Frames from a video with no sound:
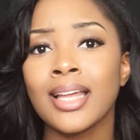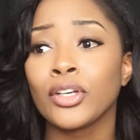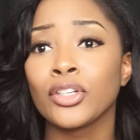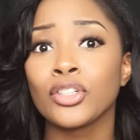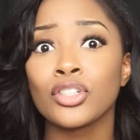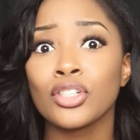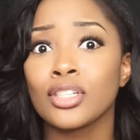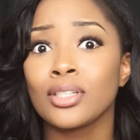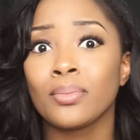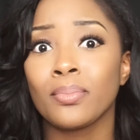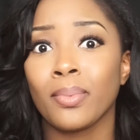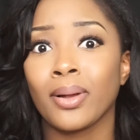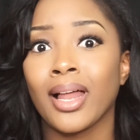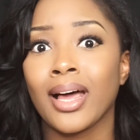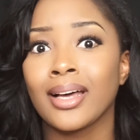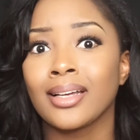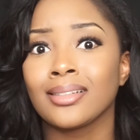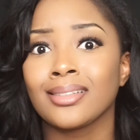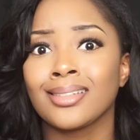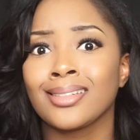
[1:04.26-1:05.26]
that it's just
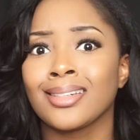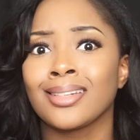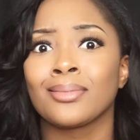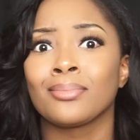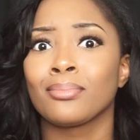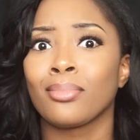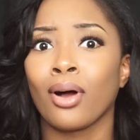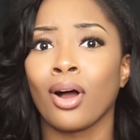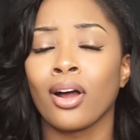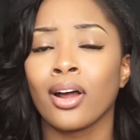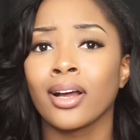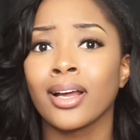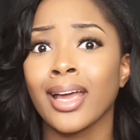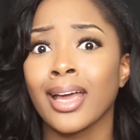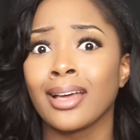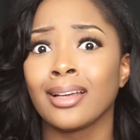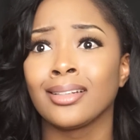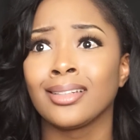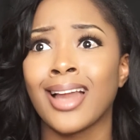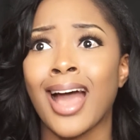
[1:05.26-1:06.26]
plants and bark
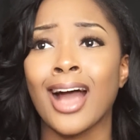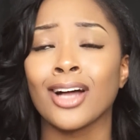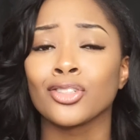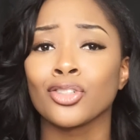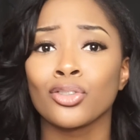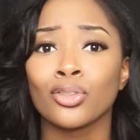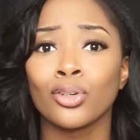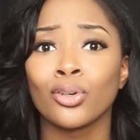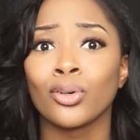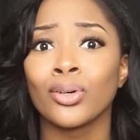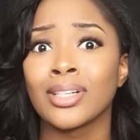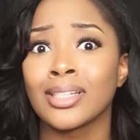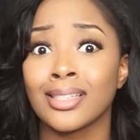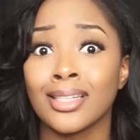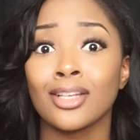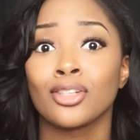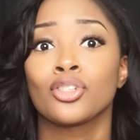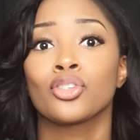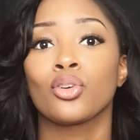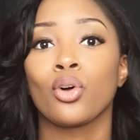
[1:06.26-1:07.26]
and natural
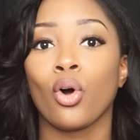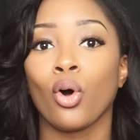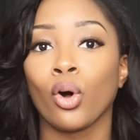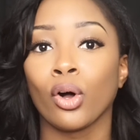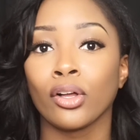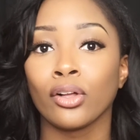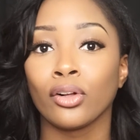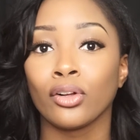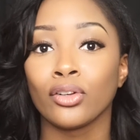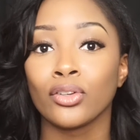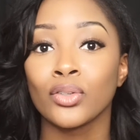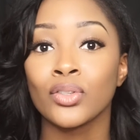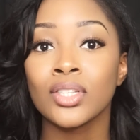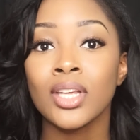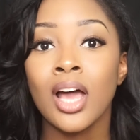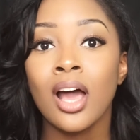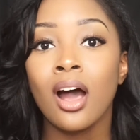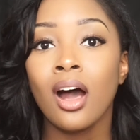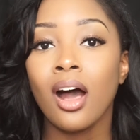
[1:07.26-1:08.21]
essential oils,